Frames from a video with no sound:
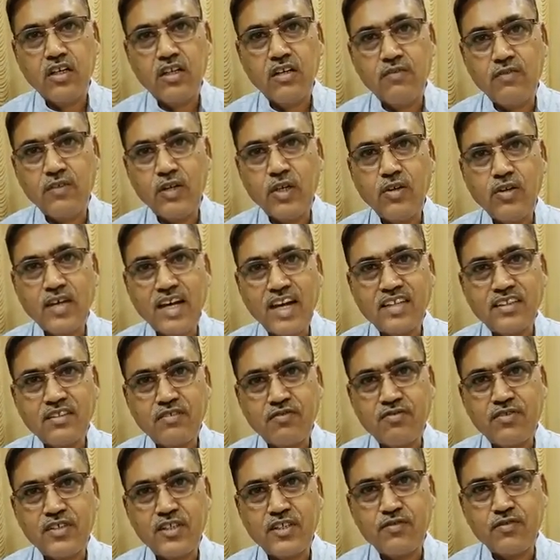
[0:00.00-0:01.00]
We look at the
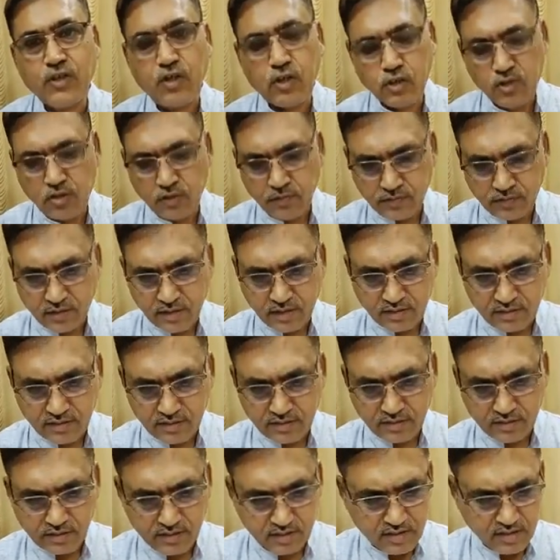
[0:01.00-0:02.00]
face value of
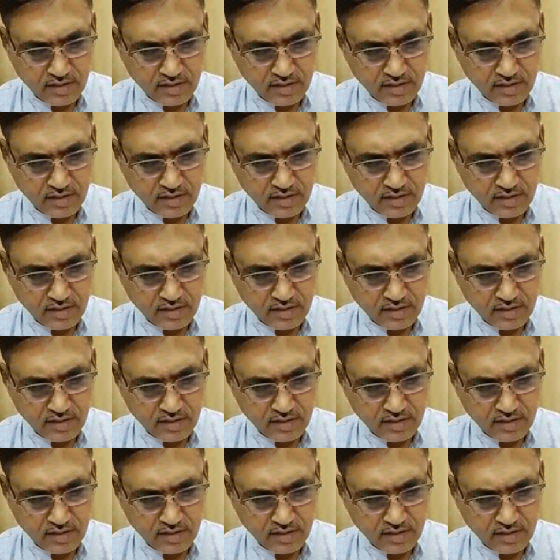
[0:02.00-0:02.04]
things.